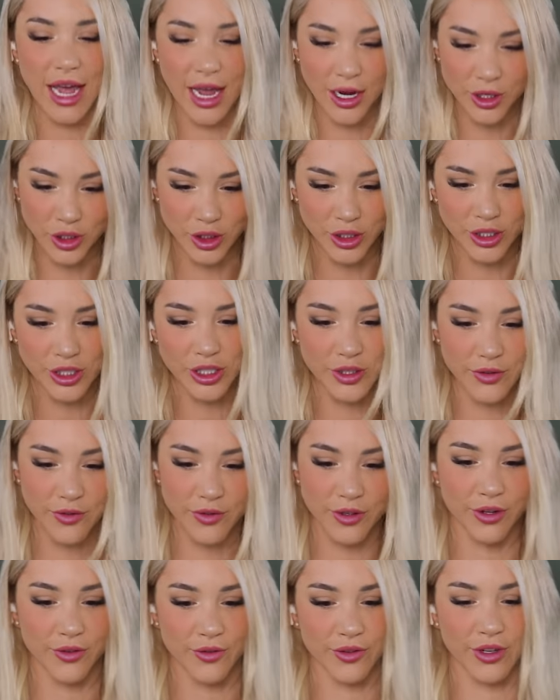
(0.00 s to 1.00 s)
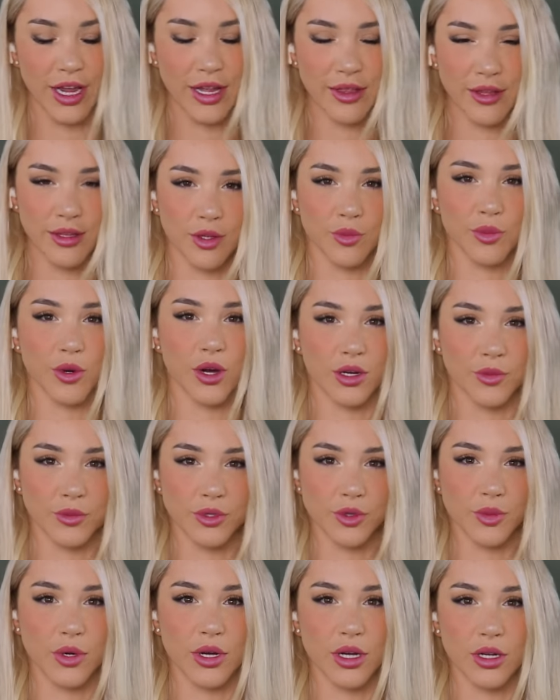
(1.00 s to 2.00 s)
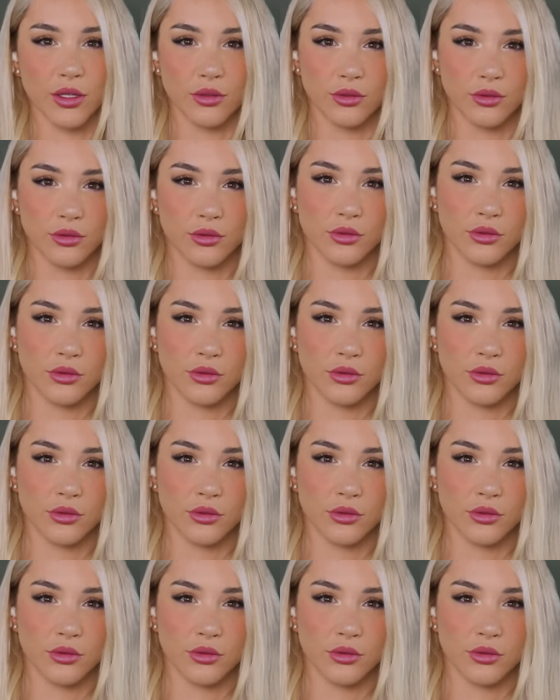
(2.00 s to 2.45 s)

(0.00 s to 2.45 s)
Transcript: actually just fear of death at the bottom as well?